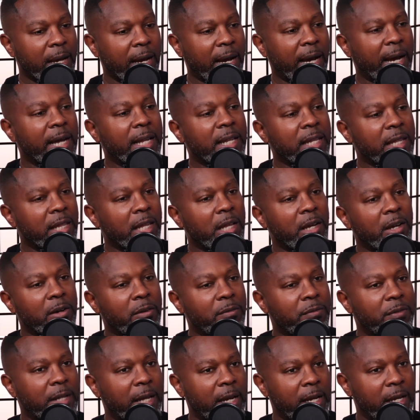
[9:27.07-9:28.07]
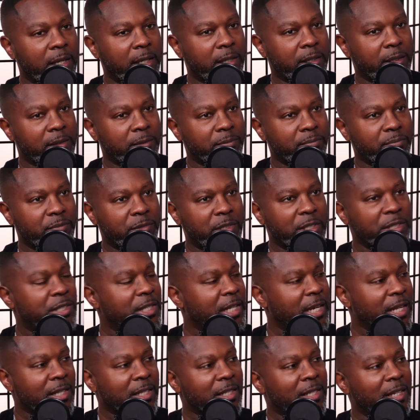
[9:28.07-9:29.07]
I love, like, just
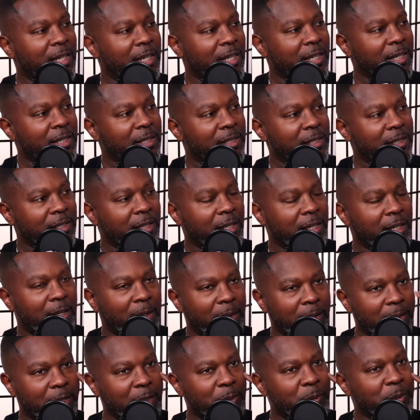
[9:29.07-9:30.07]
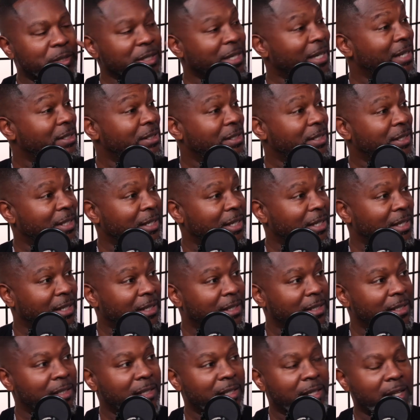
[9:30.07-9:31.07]
the other day, I think it was yesterday,
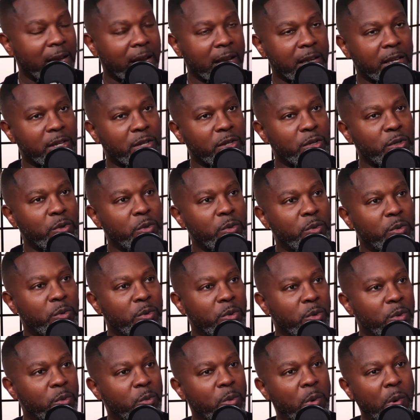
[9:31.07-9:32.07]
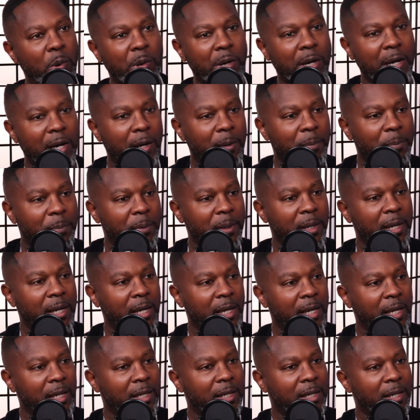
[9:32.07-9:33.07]
like you woke up
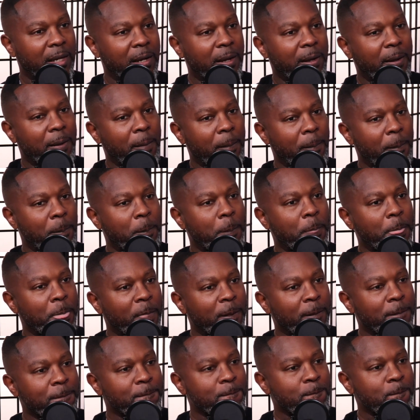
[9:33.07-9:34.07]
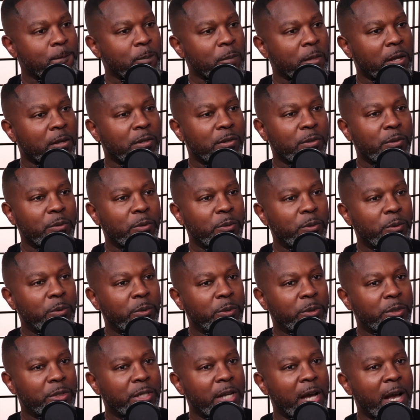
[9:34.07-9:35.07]
and
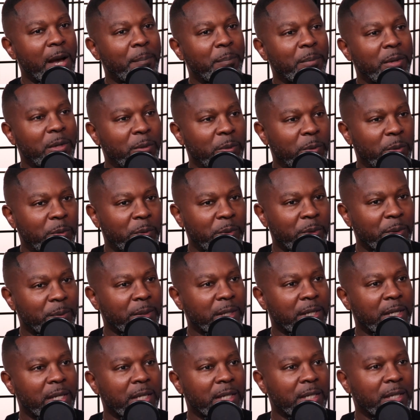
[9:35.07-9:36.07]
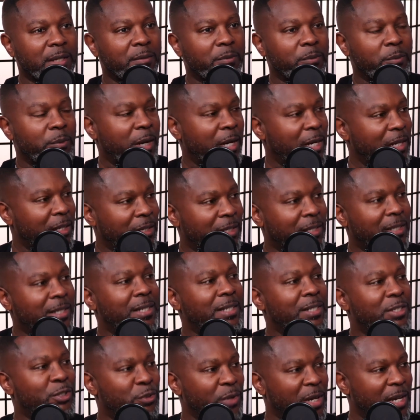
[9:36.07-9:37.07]
you stopped me when we were getting ready to
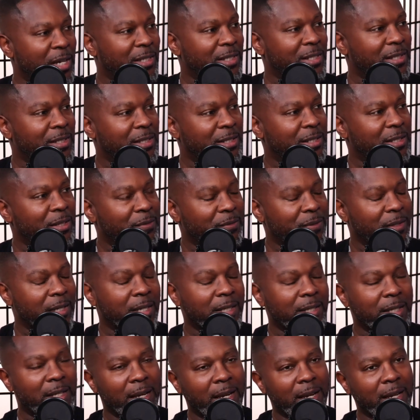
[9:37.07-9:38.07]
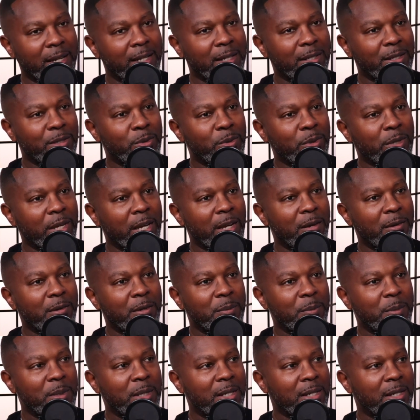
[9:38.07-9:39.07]
get dressed and stuff like that. And you came
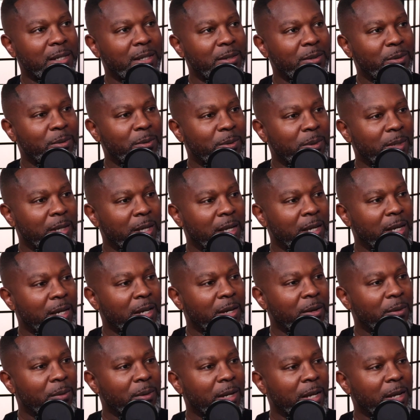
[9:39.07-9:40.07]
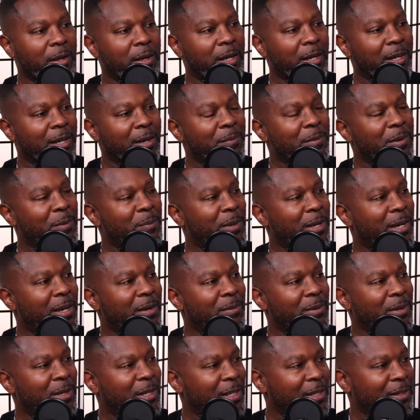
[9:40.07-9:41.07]
to me and you were like, hey, come here, babe.
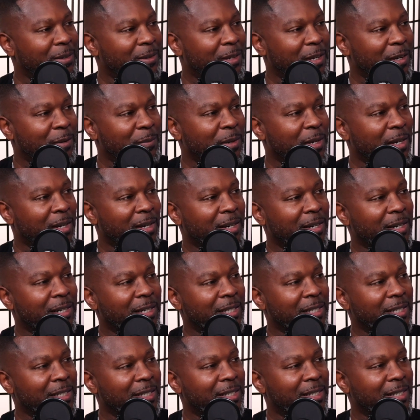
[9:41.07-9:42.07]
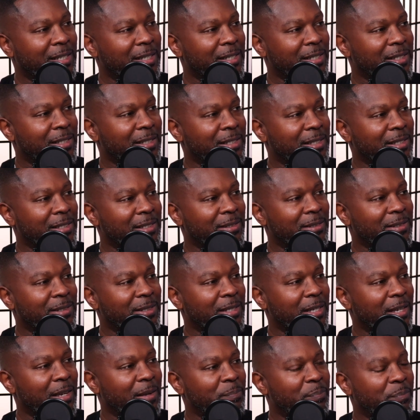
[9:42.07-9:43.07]
You gave me a hug and a kiss. And you
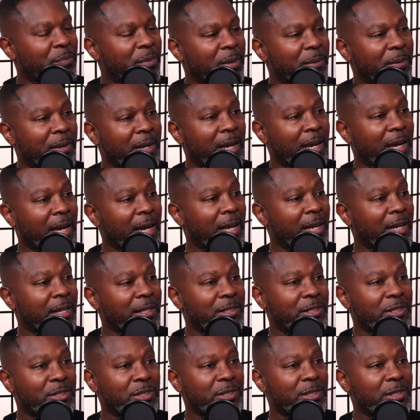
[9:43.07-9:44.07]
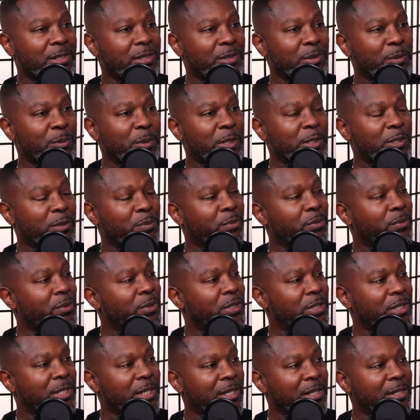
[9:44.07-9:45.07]
said, baby, I just so much
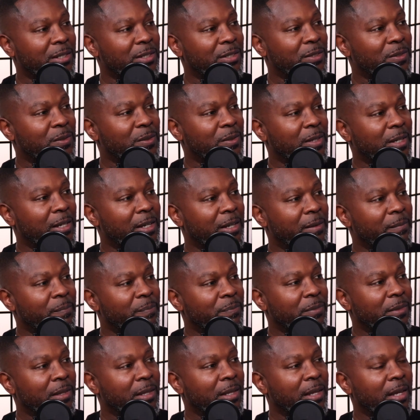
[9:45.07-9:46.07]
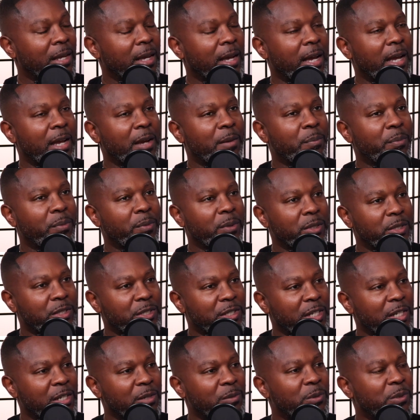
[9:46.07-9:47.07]
appreciate you. I
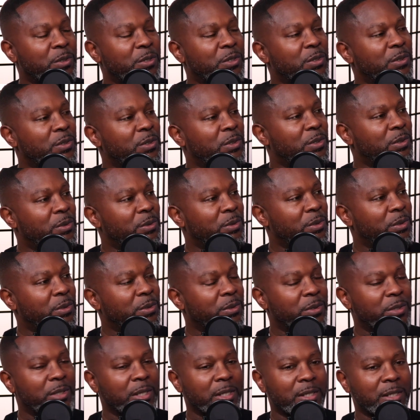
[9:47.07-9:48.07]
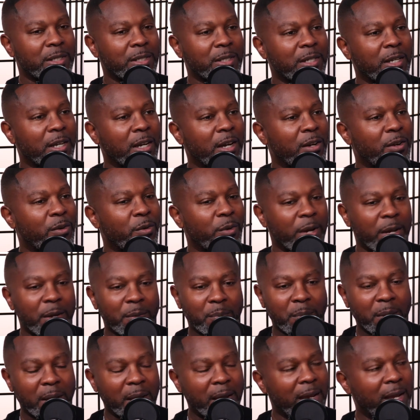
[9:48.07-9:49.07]
appreciate what you do. You're such a great
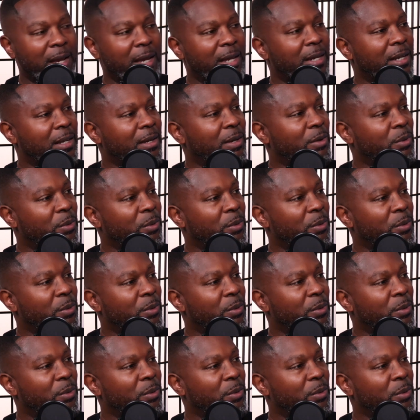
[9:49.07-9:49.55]
man,